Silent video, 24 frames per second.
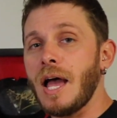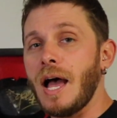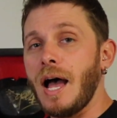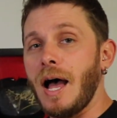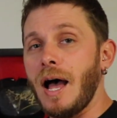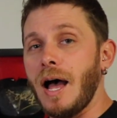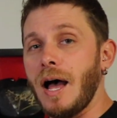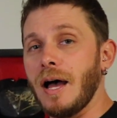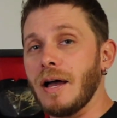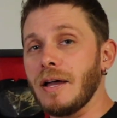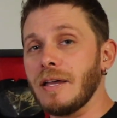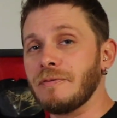
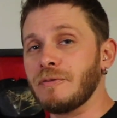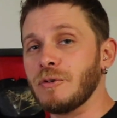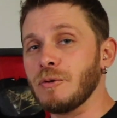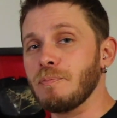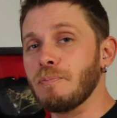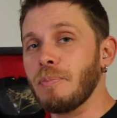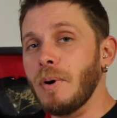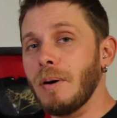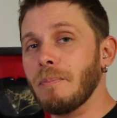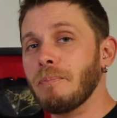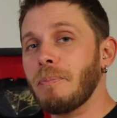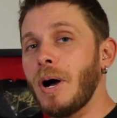If you
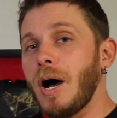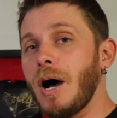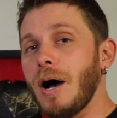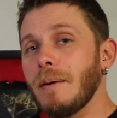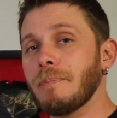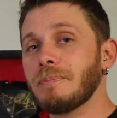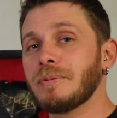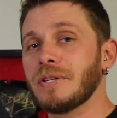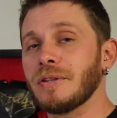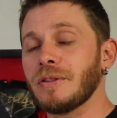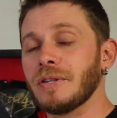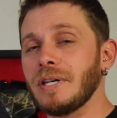bump
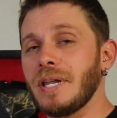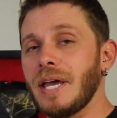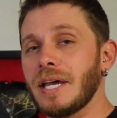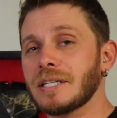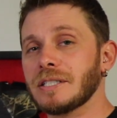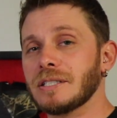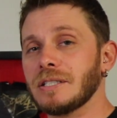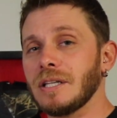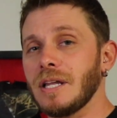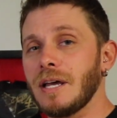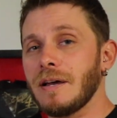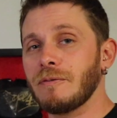up to the
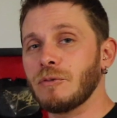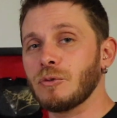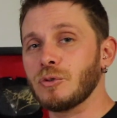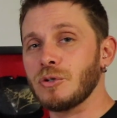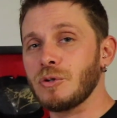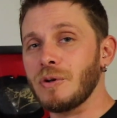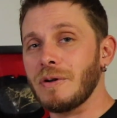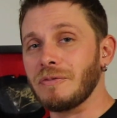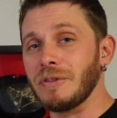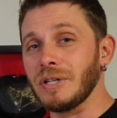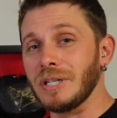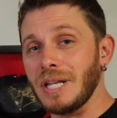next level,
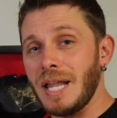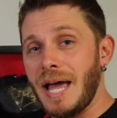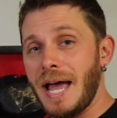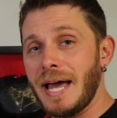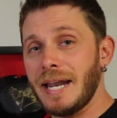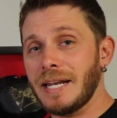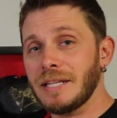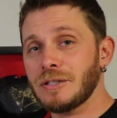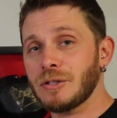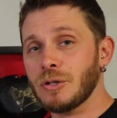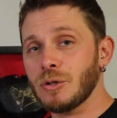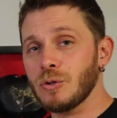you have the
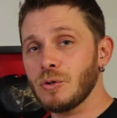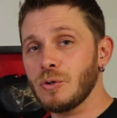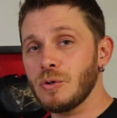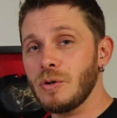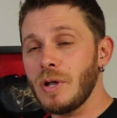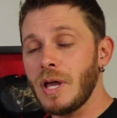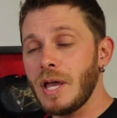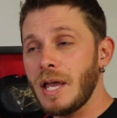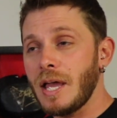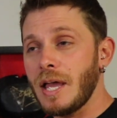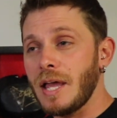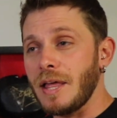
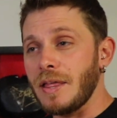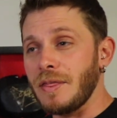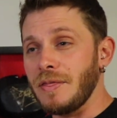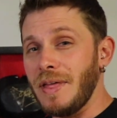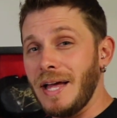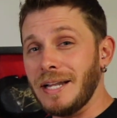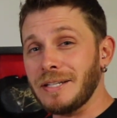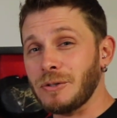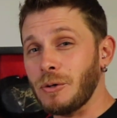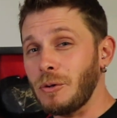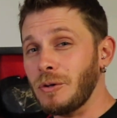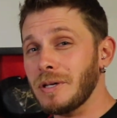Latitude.
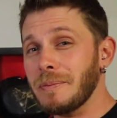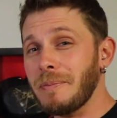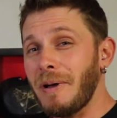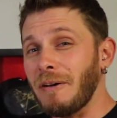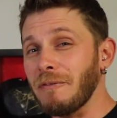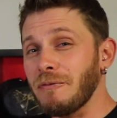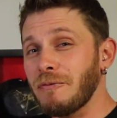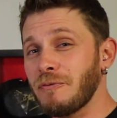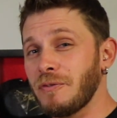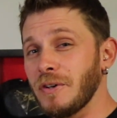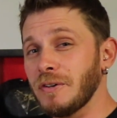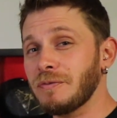That's only
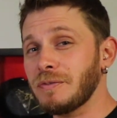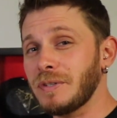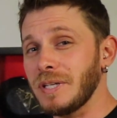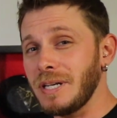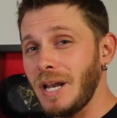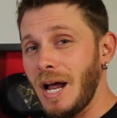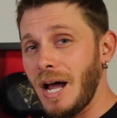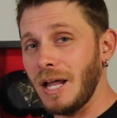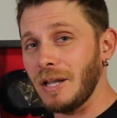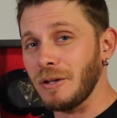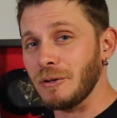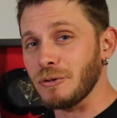about
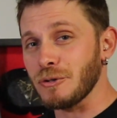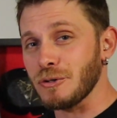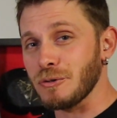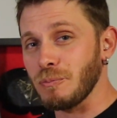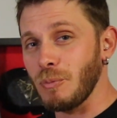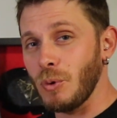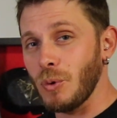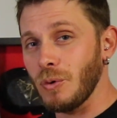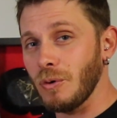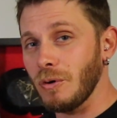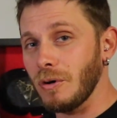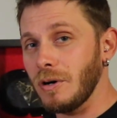$50
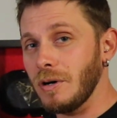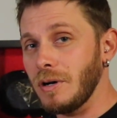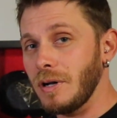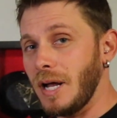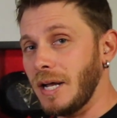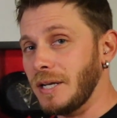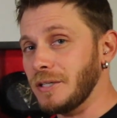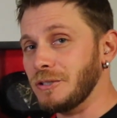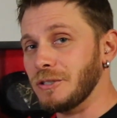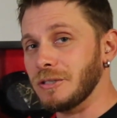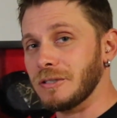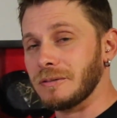more.
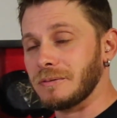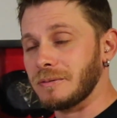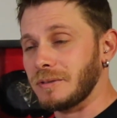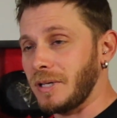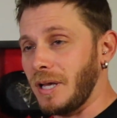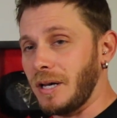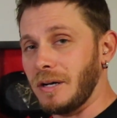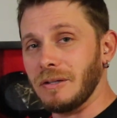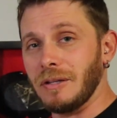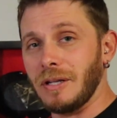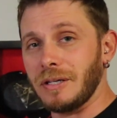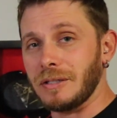I just
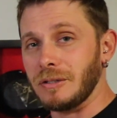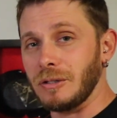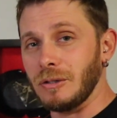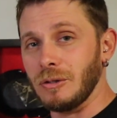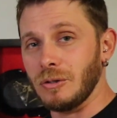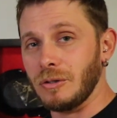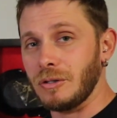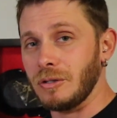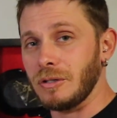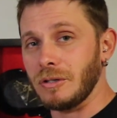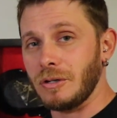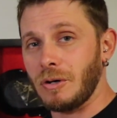kind of like the
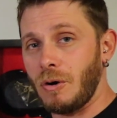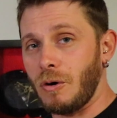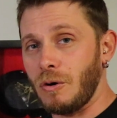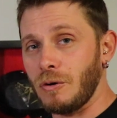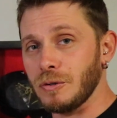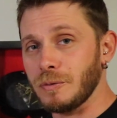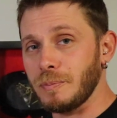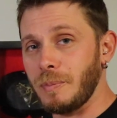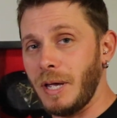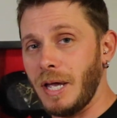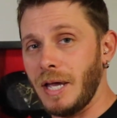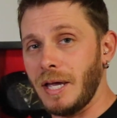look of the
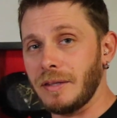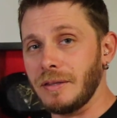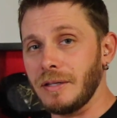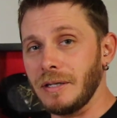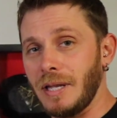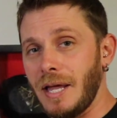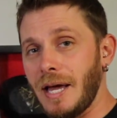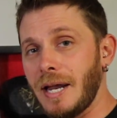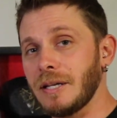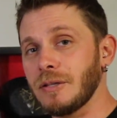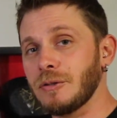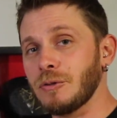Carlsbad. The
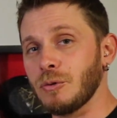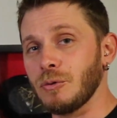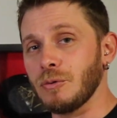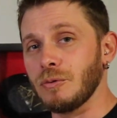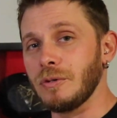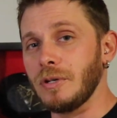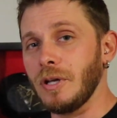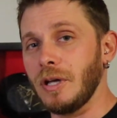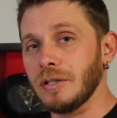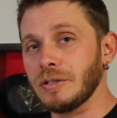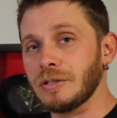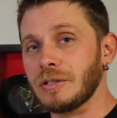
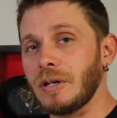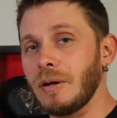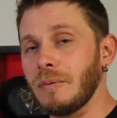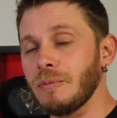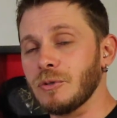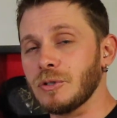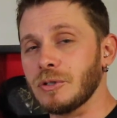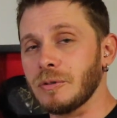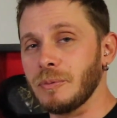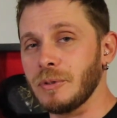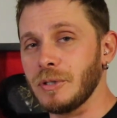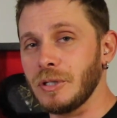Latitude does come
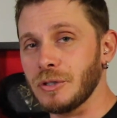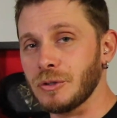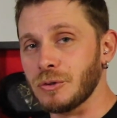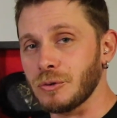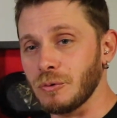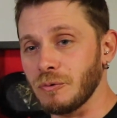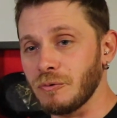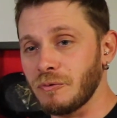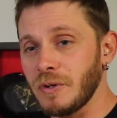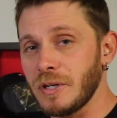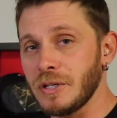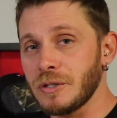with some
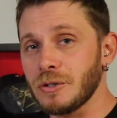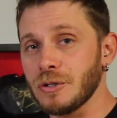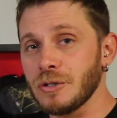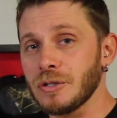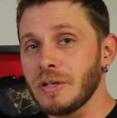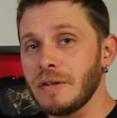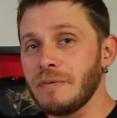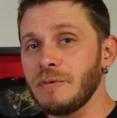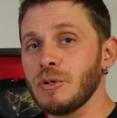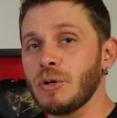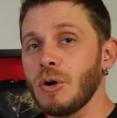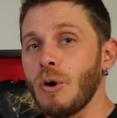additional
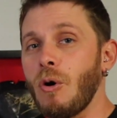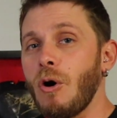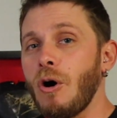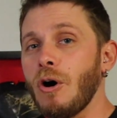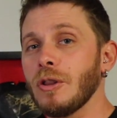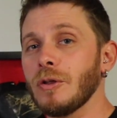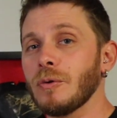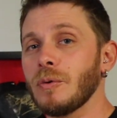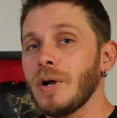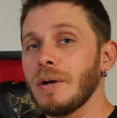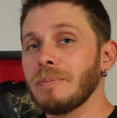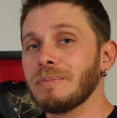features. If you go
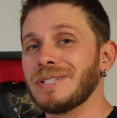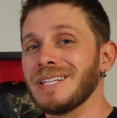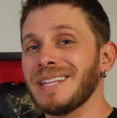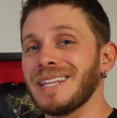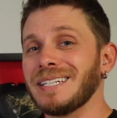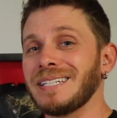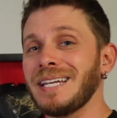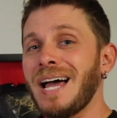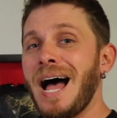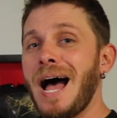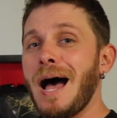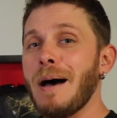all the way up to the
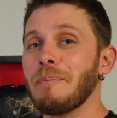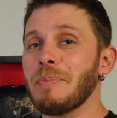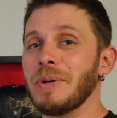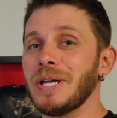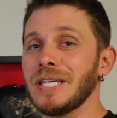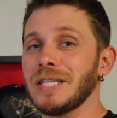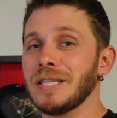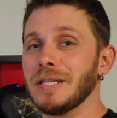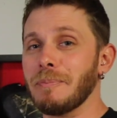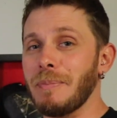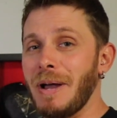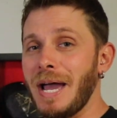top
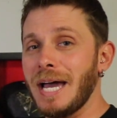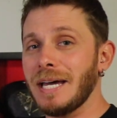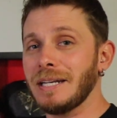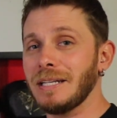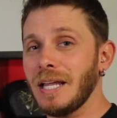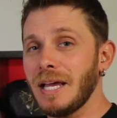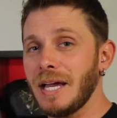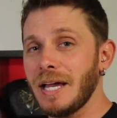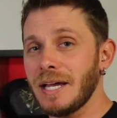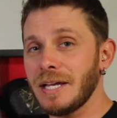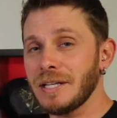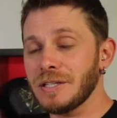end, the
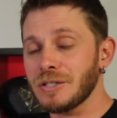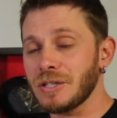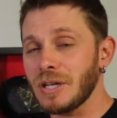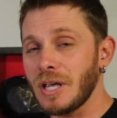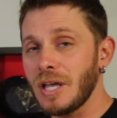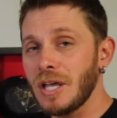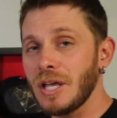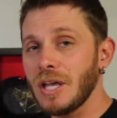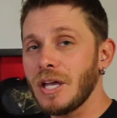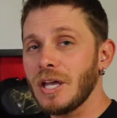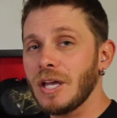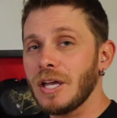Badlands,
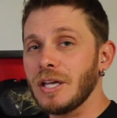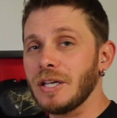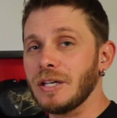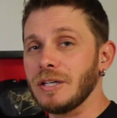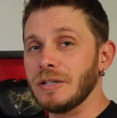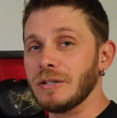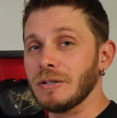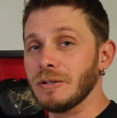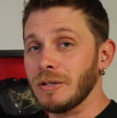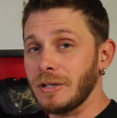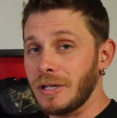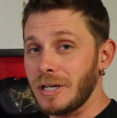
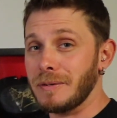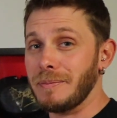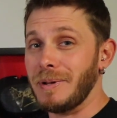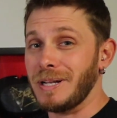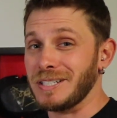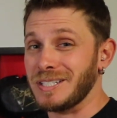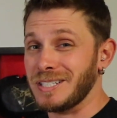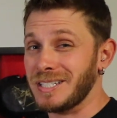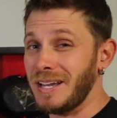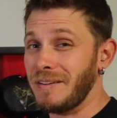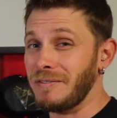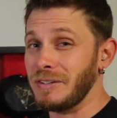you're looking at
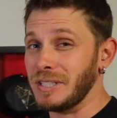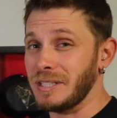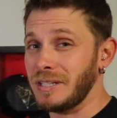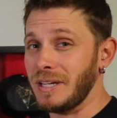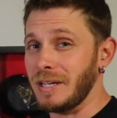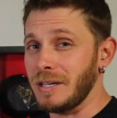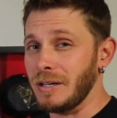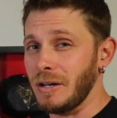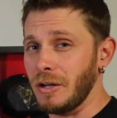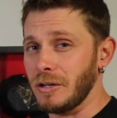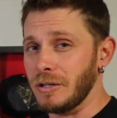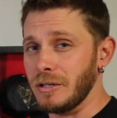about
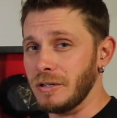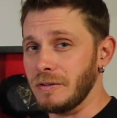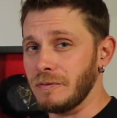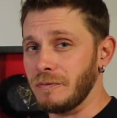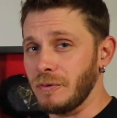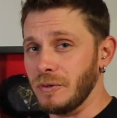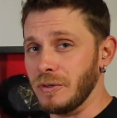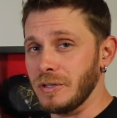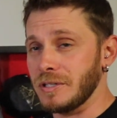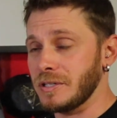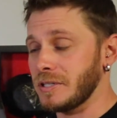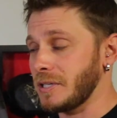$1,700
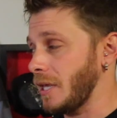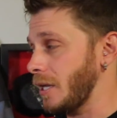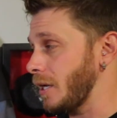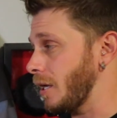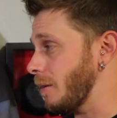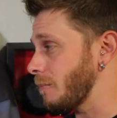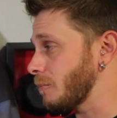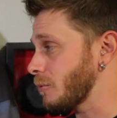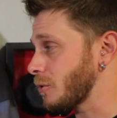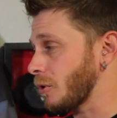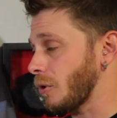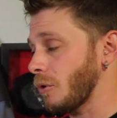for the
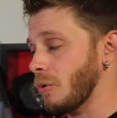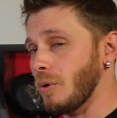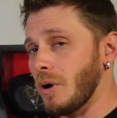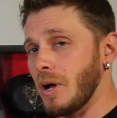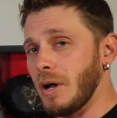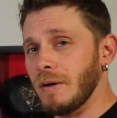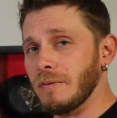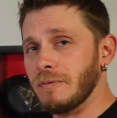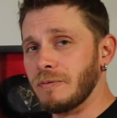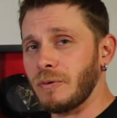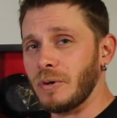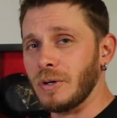setup.
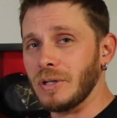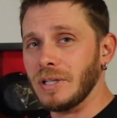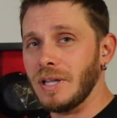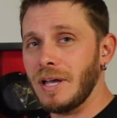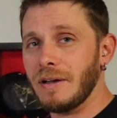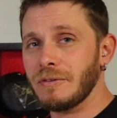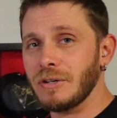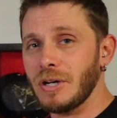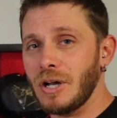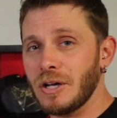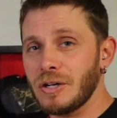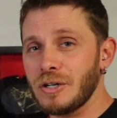So for
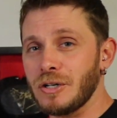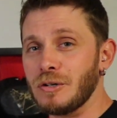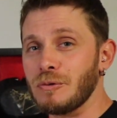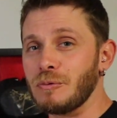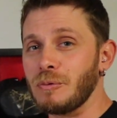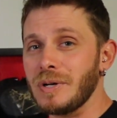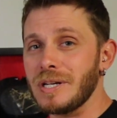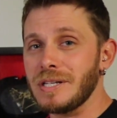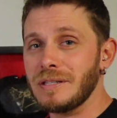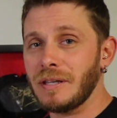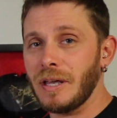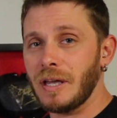$1,100
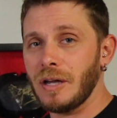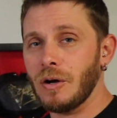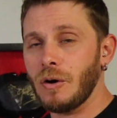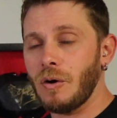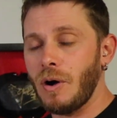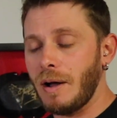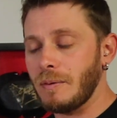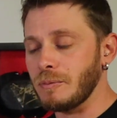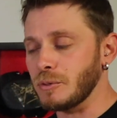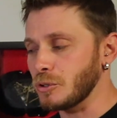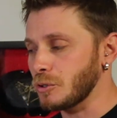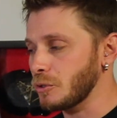retail,
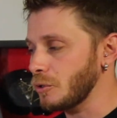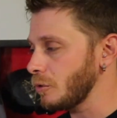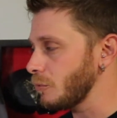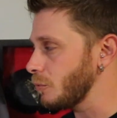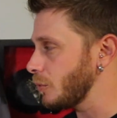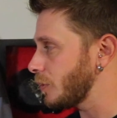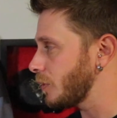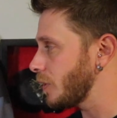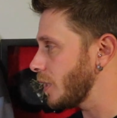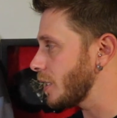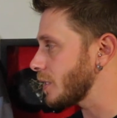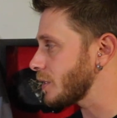I was good
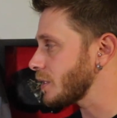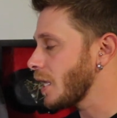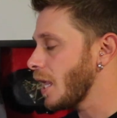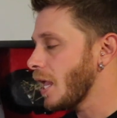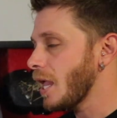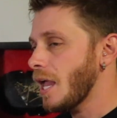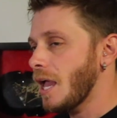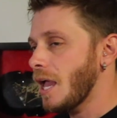with this.